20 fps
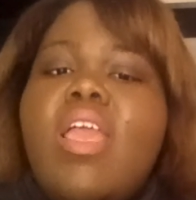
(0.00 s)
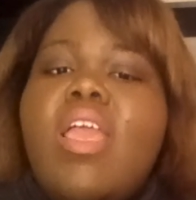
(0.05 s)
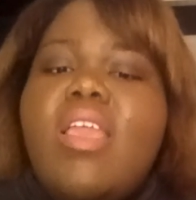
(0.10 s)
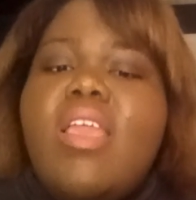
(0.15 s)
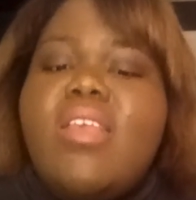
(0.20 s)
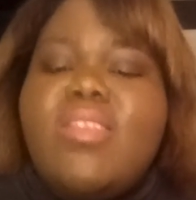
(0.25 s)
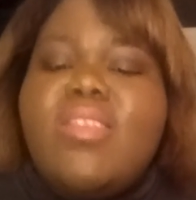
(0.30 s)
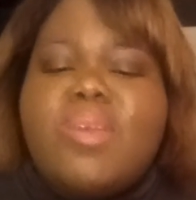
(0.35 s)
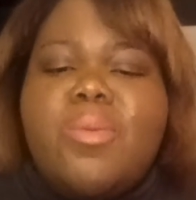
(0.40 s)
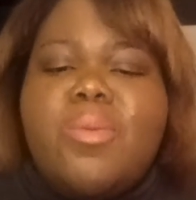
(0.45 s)

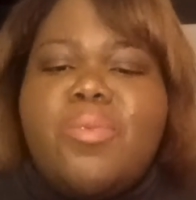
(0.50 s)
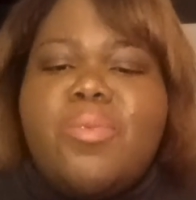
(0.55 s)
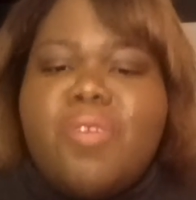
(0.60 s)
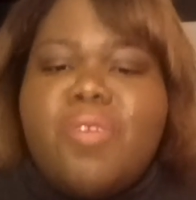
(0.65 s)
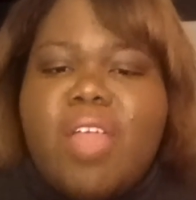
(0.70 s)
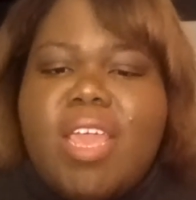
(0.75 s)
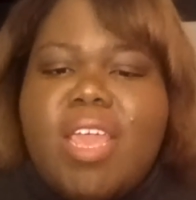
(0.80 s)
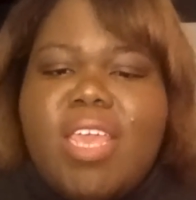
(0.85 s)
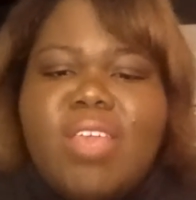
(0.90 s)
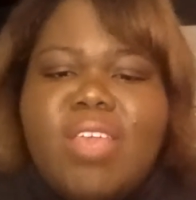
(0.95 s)
is
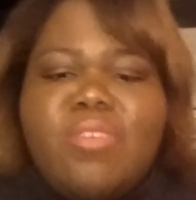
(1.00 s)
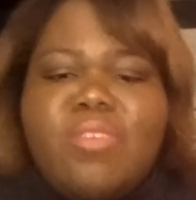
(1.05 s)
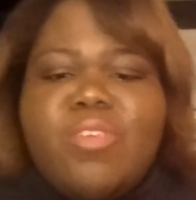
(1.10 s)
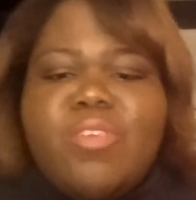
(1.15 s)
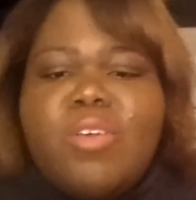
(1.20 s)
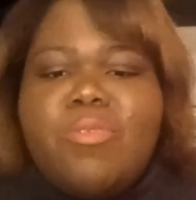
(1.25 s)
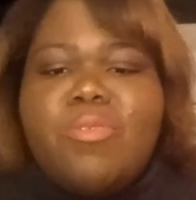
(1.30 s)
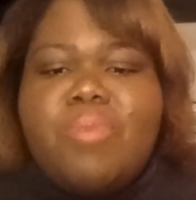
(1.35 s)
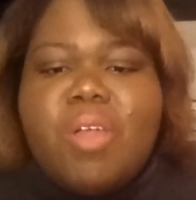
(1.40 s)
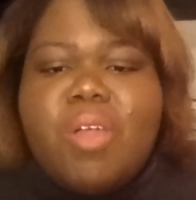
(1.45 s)
Brave
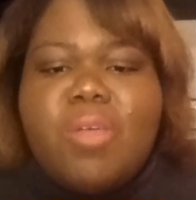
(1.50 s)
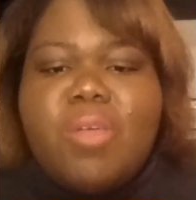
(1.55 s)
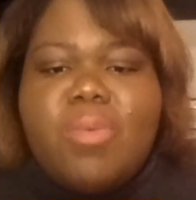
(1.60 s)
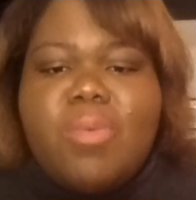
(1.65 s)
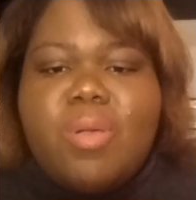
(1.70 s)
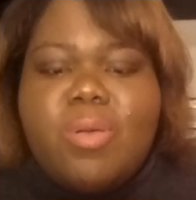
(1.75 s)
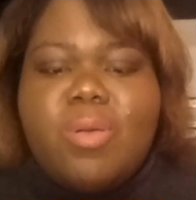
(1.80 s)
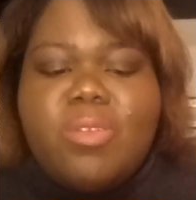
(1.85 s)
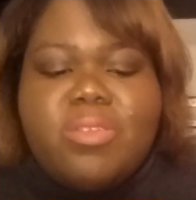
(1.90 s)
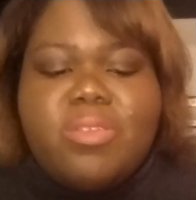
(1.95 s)
by
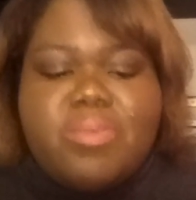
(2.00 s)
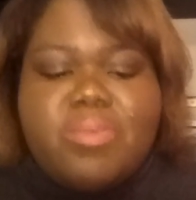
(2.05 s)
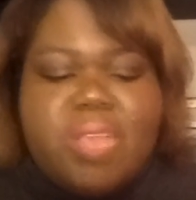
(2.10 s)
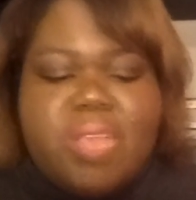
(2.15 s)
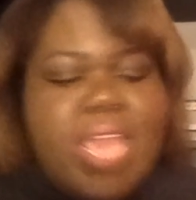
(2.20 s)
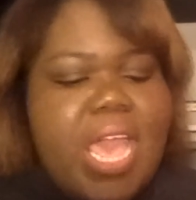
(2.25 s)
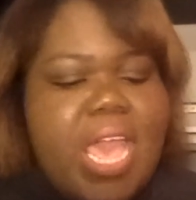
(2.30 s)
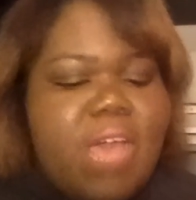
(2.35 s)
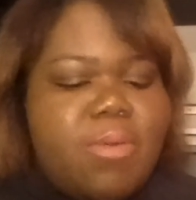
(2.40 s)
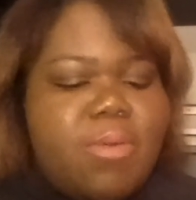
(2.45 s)
Rose
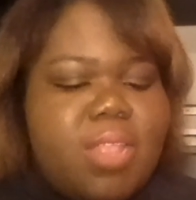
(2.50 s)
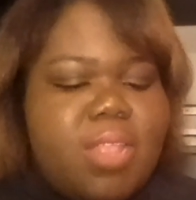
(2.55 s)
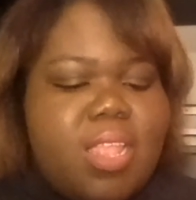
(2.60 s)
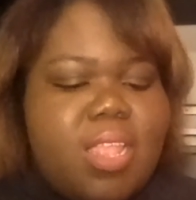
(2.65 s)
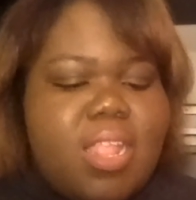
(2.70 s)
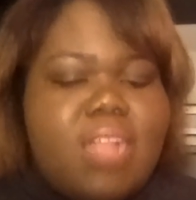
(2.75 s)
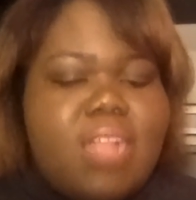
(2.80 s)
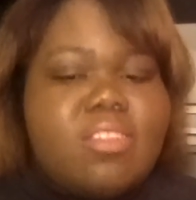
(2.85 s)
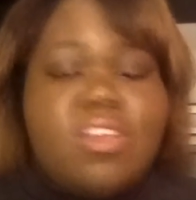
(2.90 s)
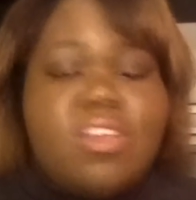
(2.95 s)
McGowan,
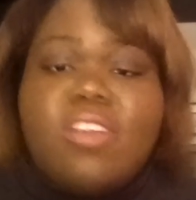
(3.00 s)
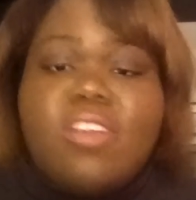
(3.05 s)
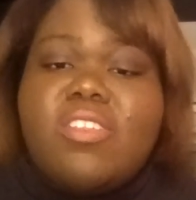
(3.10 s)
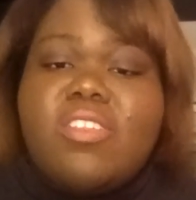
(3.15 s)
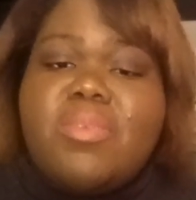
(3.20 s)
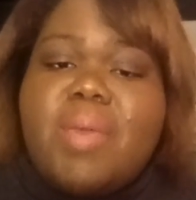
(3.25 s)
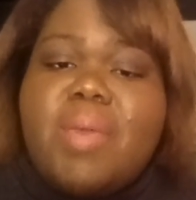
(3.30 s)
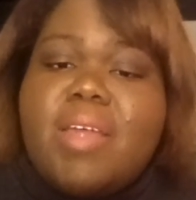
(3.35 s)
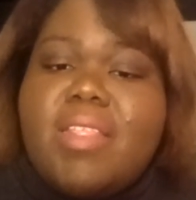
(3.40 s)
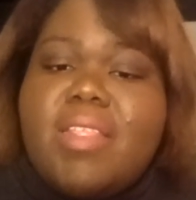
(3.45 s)
and I talked
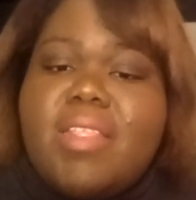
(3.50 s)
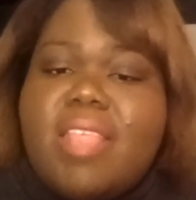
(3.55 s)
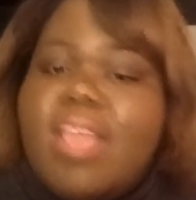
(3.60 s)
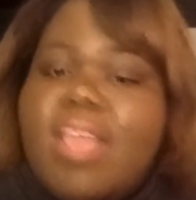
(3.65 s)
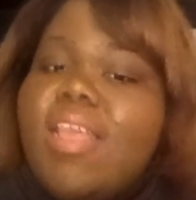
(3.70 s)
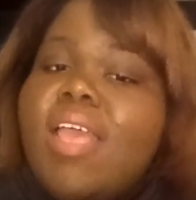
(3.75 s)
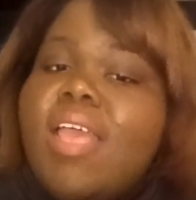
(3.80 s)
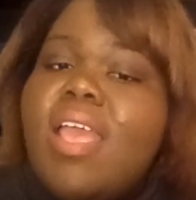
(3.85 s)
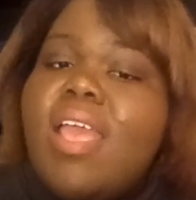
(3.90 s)
about that